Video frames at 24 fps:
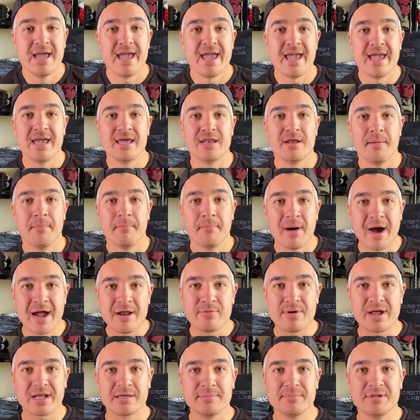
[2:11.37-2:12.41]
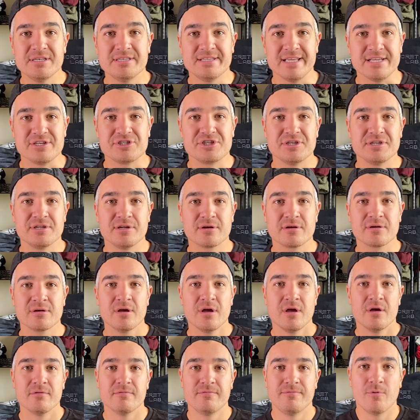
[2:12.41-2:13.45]
And my recommendation here
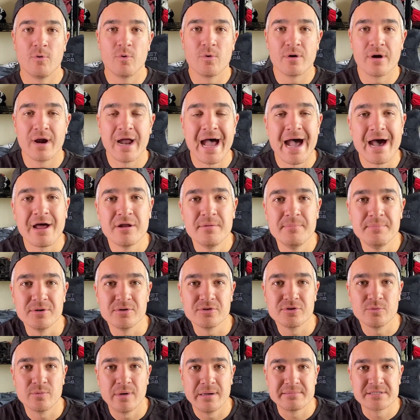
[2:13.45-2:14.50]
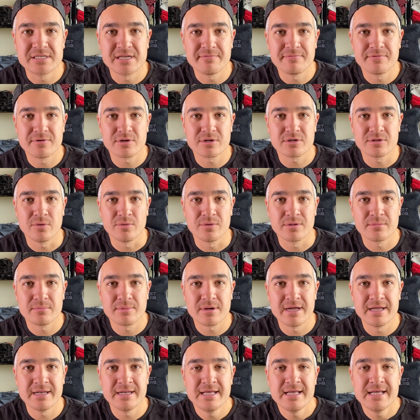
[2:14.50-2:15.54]
for how to build a website for your clothing
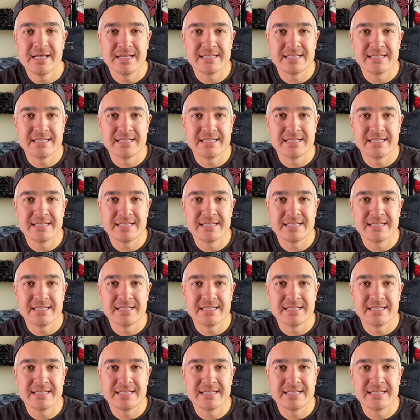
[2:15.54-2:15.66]
brand